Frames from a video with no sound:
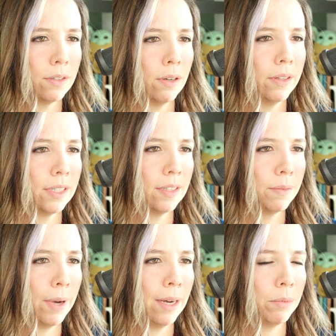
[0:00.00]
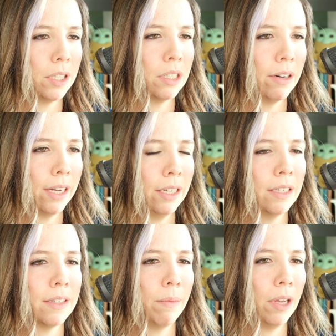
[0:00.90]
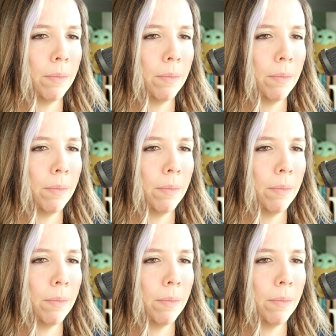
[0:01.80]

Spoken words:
So this is mapped directly to something